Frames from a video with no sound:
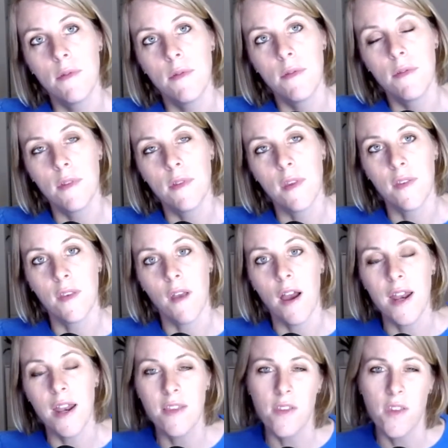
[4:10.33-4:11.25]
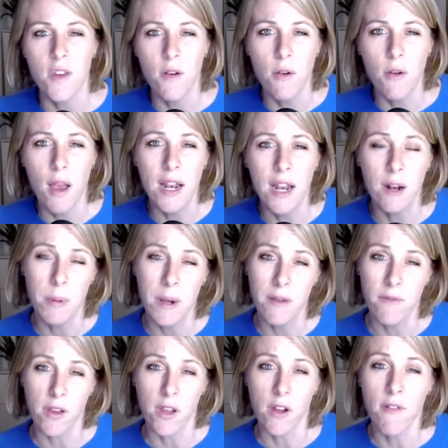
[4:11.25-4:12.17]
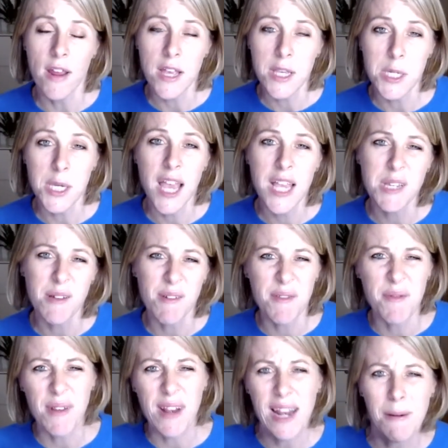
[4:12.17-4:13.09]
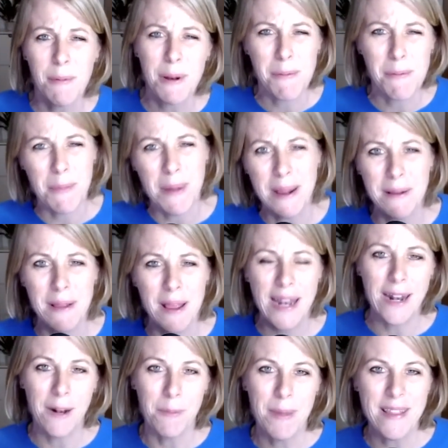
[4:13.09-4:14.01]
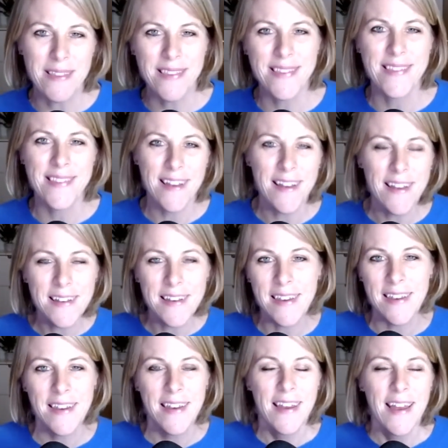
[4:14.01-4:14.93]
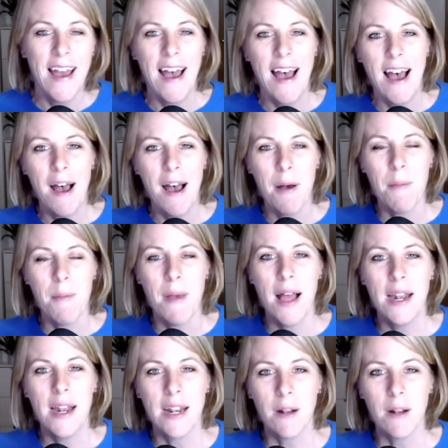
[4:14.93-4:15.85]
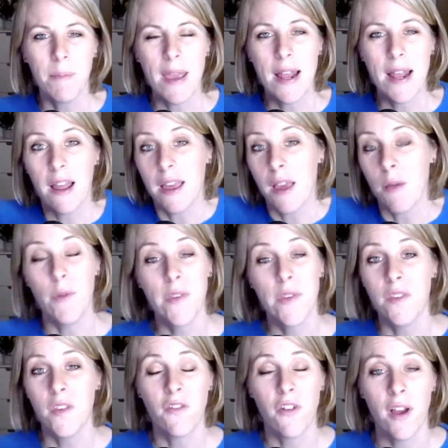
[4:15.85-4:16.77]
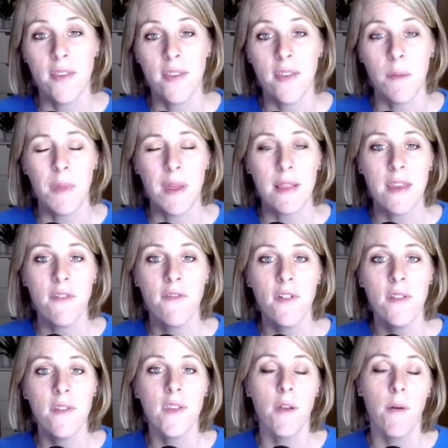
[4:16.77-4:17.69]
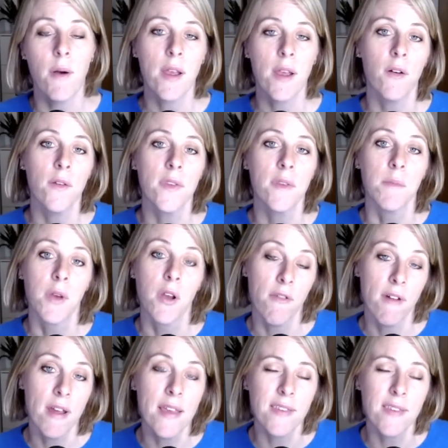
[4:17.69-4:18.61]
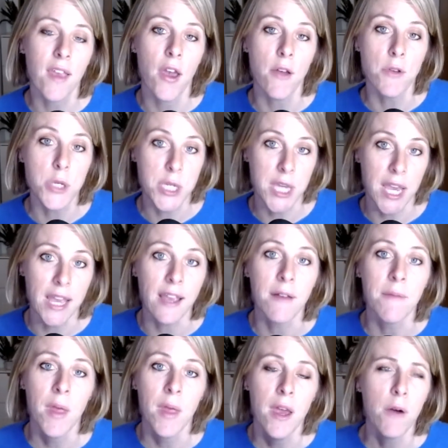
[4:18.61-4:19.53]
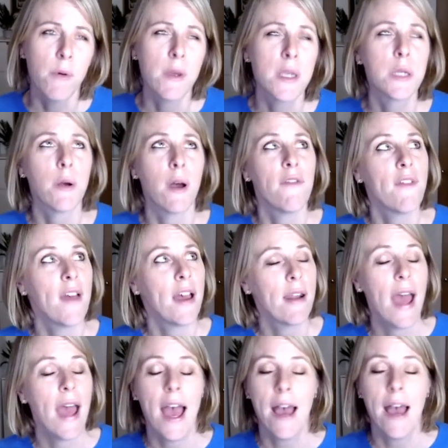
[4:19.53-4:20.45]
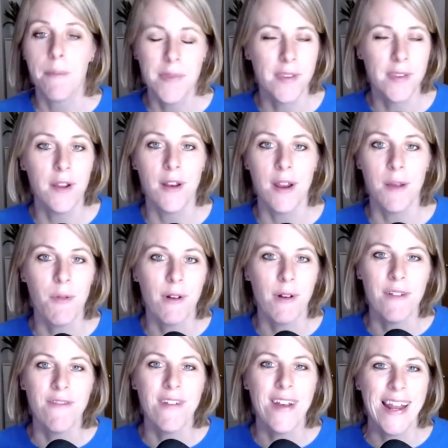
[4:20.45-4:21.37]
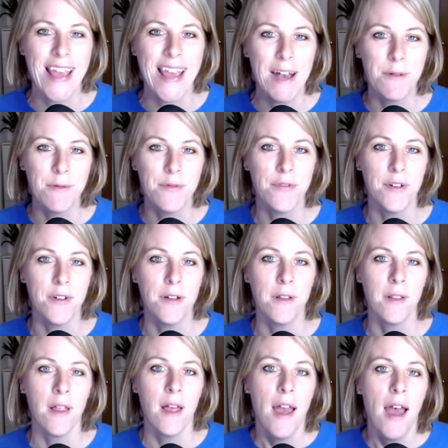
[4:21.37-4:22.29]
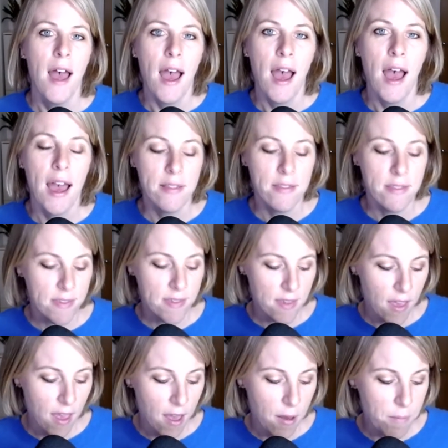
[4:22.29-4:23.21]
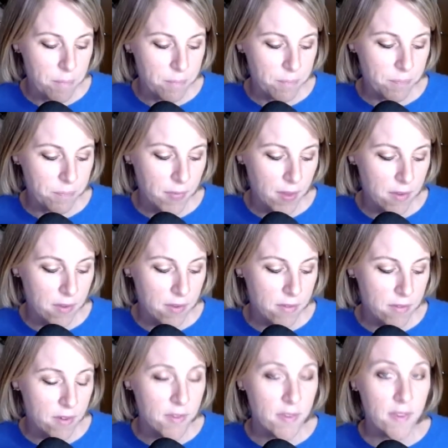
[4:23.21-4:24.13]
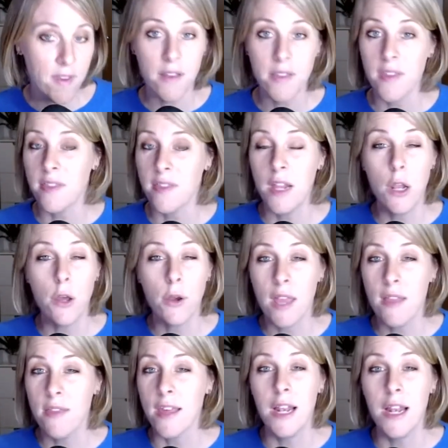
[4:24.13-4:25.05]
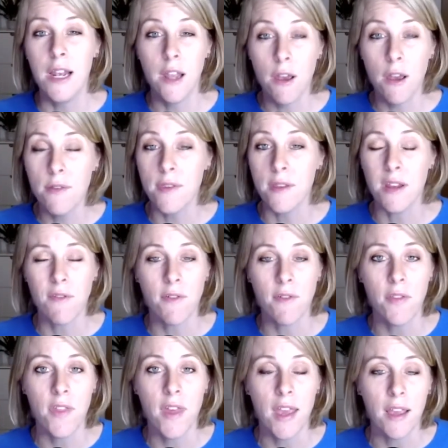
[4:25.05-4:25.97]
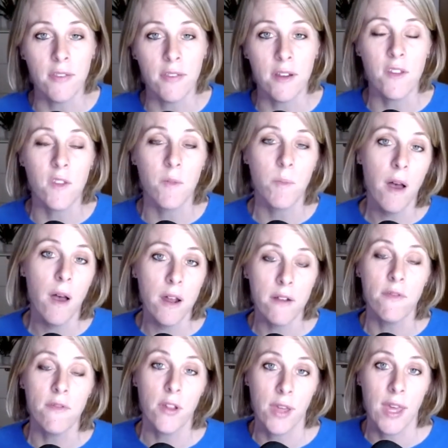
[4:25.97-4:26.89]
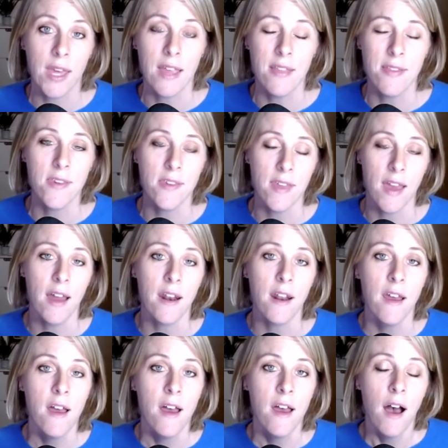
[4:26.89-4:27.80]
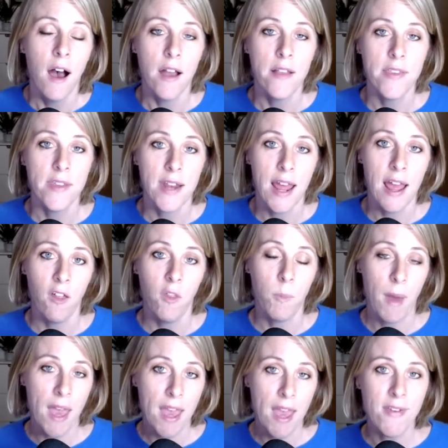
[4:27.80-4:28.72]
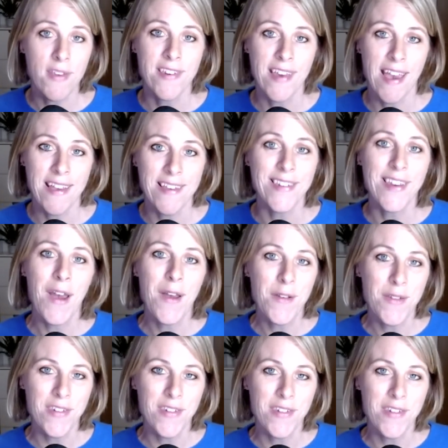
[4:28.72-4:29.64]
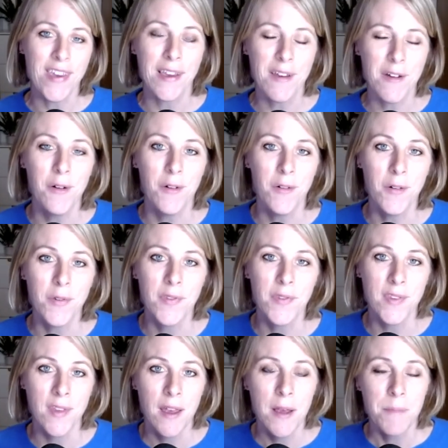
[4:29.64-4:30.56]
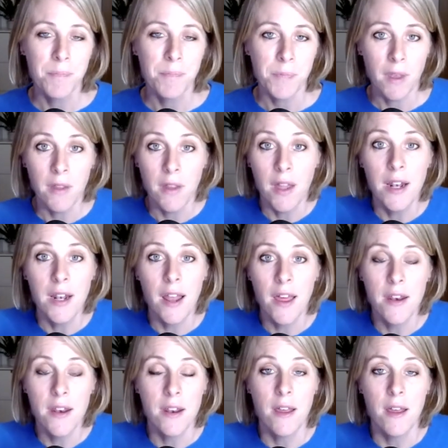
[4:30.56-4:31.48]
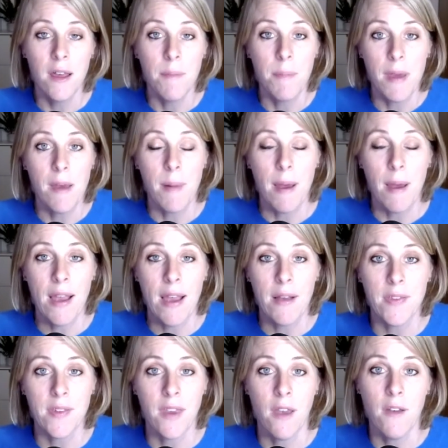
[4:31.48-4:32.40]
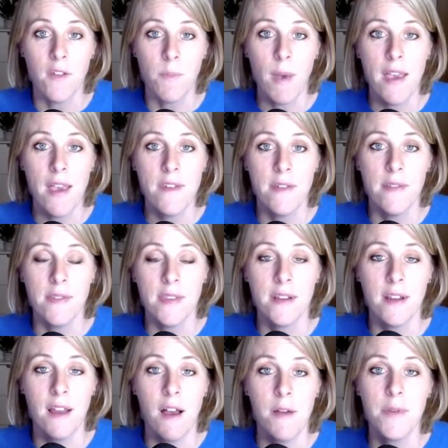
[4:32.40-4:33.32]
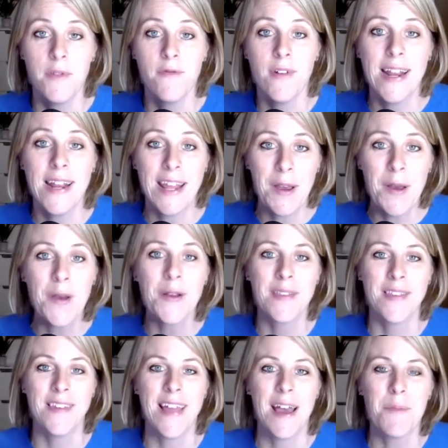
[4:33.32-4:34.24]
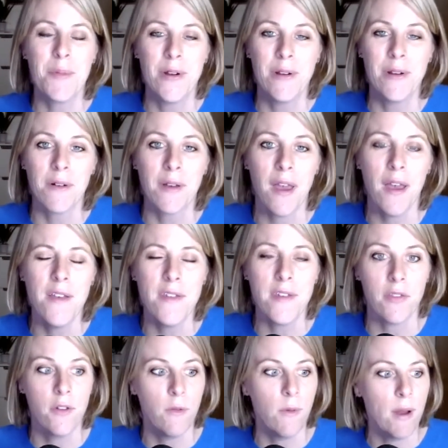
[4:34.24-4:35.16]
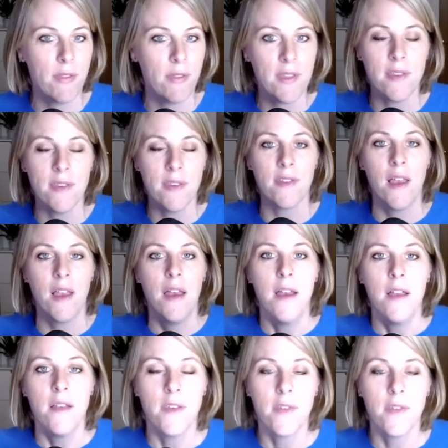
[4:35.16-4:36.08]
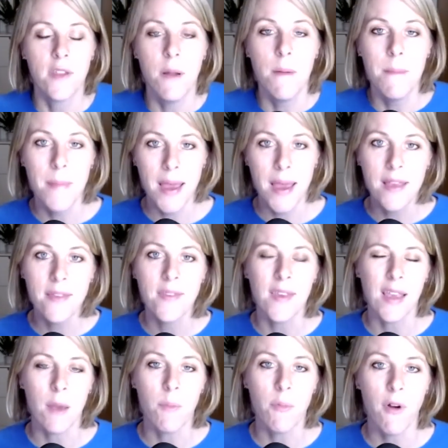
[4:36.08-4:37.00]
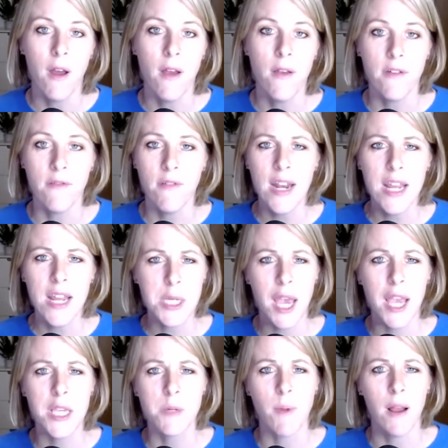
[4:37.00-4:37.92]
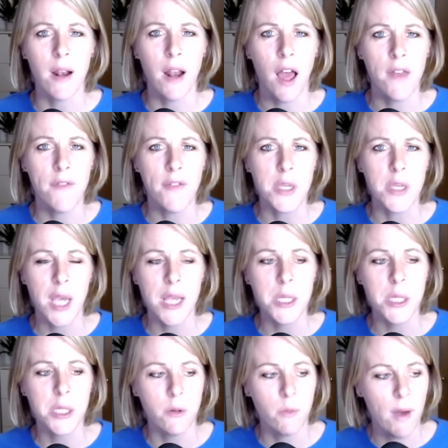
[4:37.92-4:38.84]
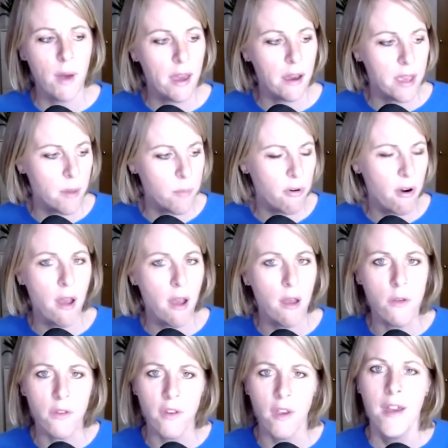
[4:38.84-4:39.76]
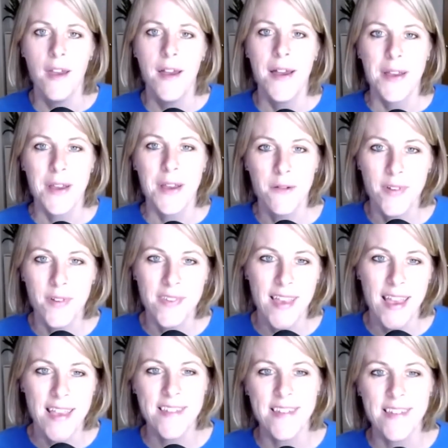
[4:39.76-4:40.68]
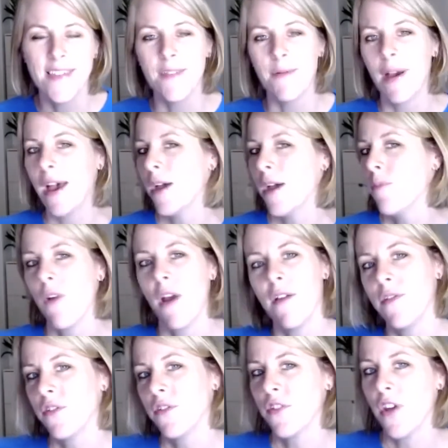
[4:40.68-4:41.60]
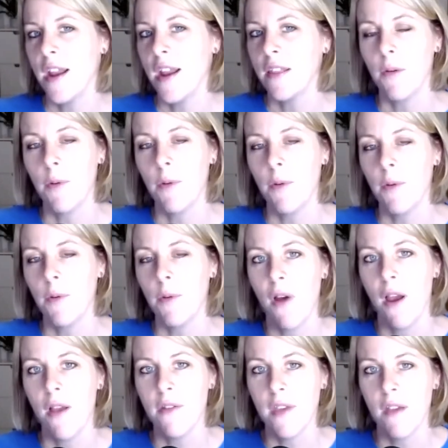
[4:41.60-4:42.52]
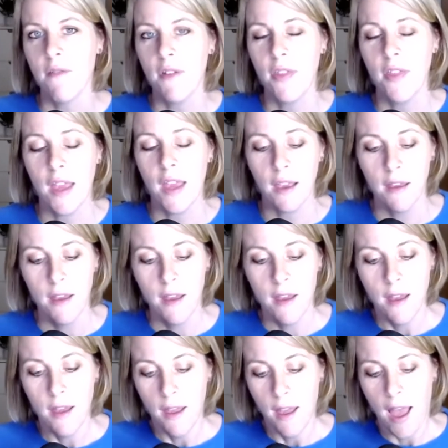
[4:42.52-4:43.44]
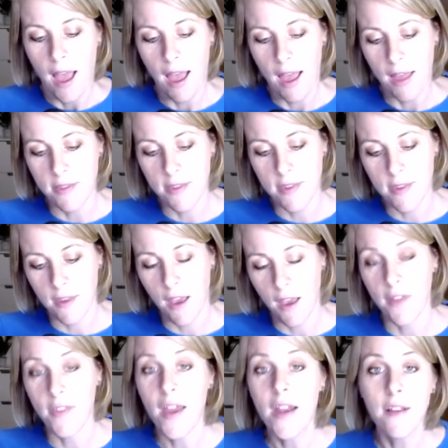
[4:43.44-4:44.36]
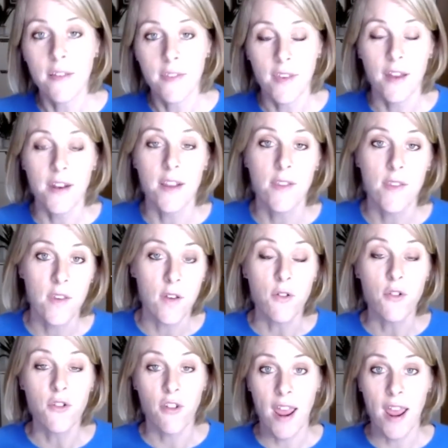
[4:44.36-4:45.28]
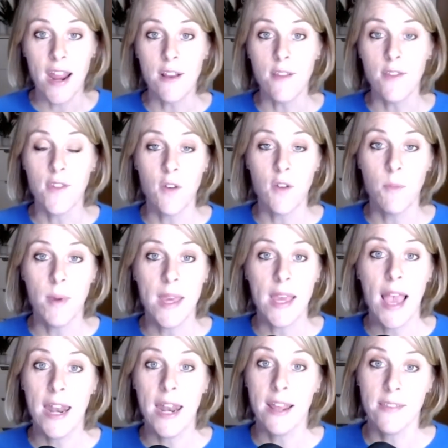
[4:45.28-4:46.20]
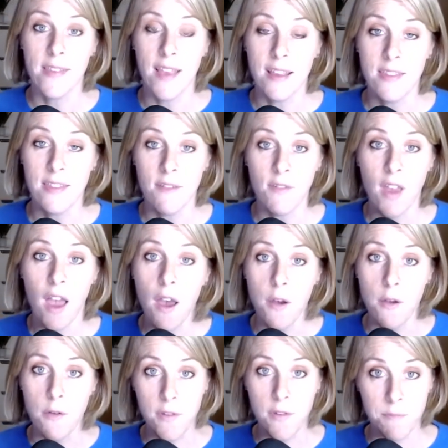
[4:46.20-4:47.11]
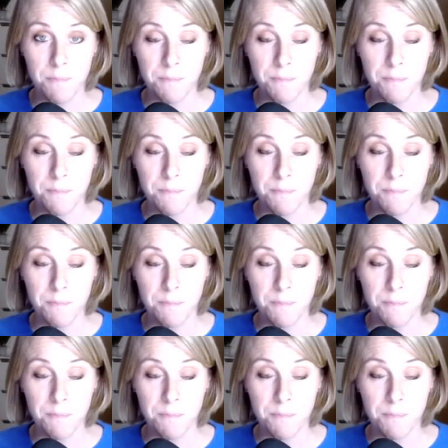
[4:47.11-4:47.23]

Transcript: decided to do a little bit of a career change. I was feeling a little bit, a little bit stuck, um, a little bit like I wanted to try something different. So I got some careers coaching, which I found absolutely brilliant, really helpful. And um, just started to look into loads of different things. And as part of looking into that, I did a health behavior change coaching course and learned a bit about how to coach patients. And I was really hooked at that point on coaching. I thought, wow, this is just an amazing approach. It really changed my life. It changed the way I approach conversations, the way I approach training, the way I approach everything. And I then decided to train to be an executive coach,